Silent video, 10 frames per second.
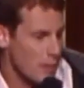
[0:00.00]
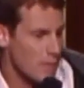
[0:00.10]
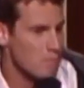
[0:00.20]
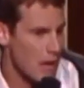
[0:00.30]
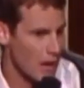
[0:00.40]
would have
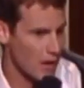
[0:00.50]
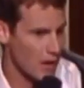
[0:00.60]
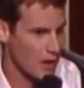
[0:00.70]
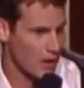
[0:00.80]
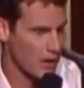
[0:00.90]
been
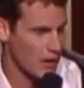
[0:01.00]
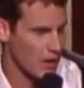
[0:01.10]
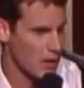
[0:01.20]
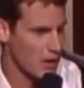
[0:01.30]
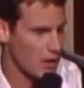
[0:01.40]
better
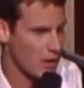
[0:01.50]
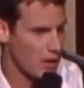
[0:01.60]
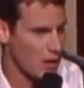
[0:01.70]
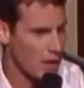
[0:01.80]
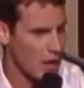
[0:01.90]

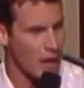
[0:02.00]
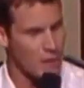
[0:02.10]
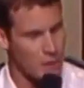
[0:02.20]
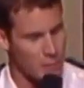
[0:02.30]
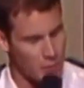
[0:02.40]
had